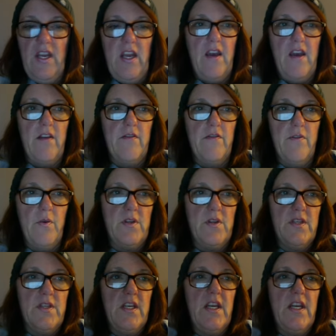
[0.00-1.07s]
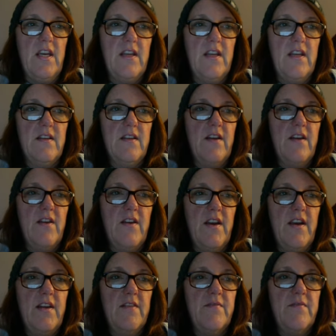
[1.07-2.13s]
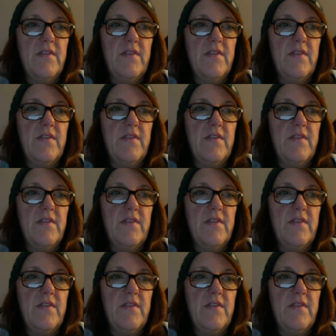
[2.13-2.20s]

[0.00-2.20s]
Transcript: at for today. All right?